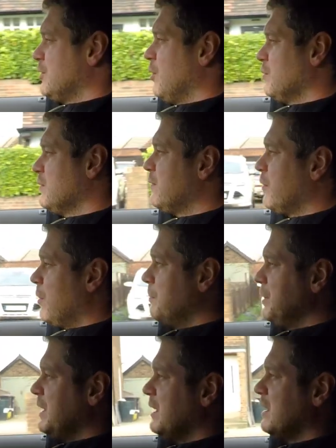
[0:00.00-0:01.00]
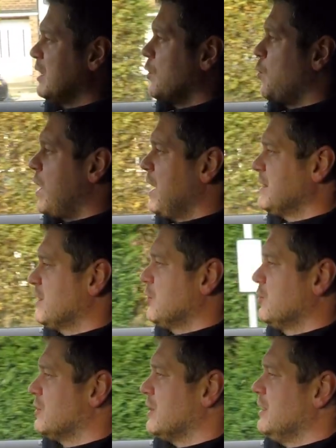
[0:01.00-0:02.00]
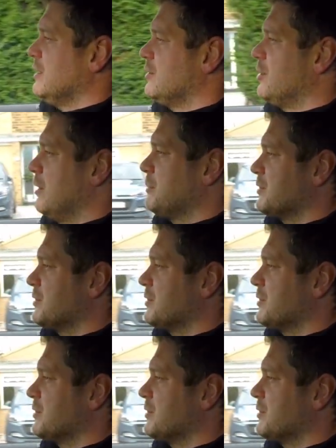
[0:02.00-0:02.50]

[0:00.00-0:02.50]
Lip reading: known for being quite good in terms